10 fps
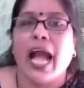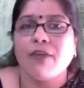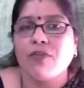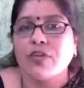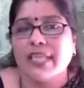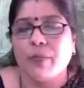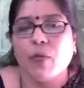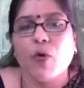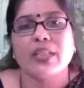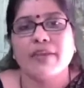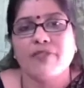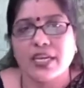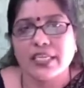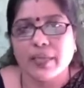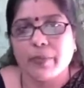i would say more than
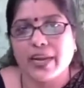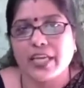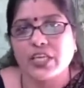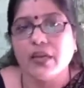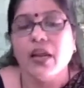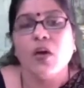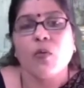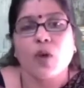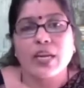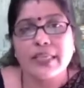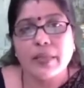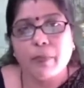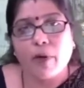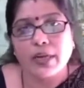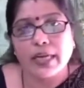first impression what is
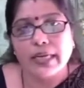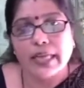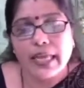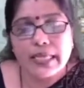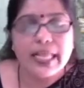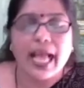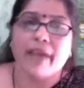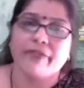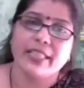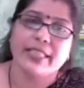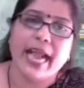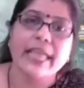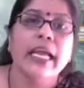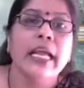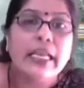important is having that
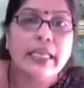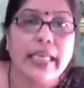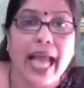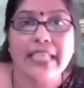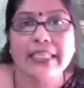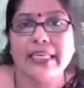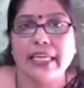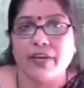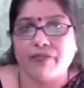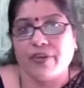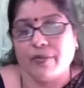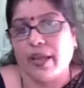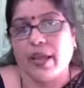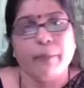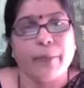lasting
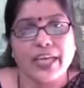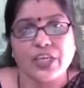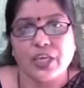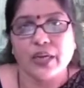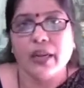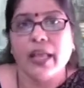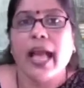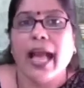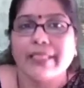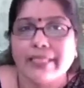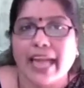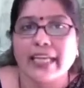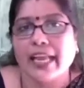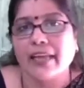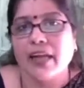impression and that
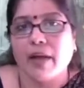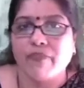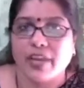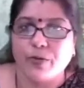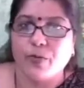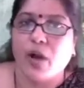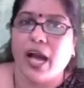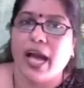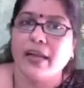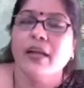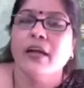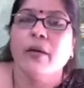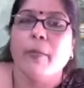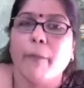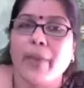can come when you are
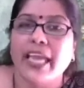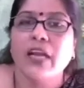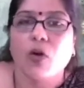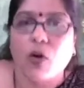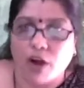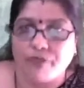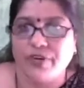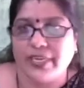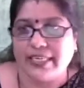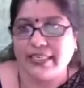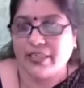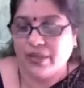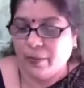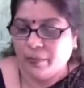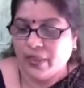being confident
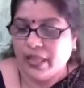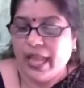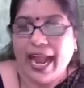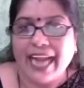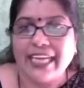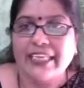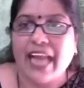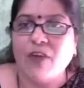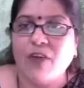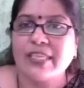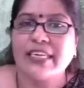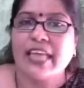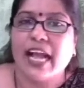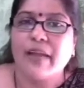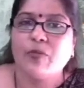and now is the
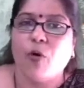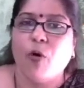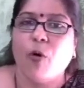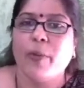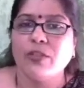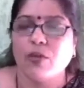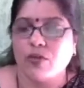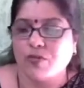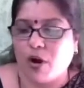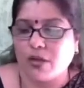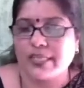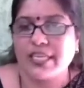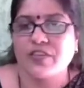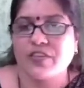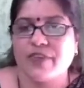time to open those
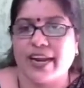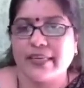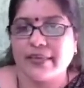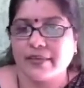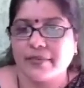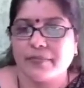boxes, friends.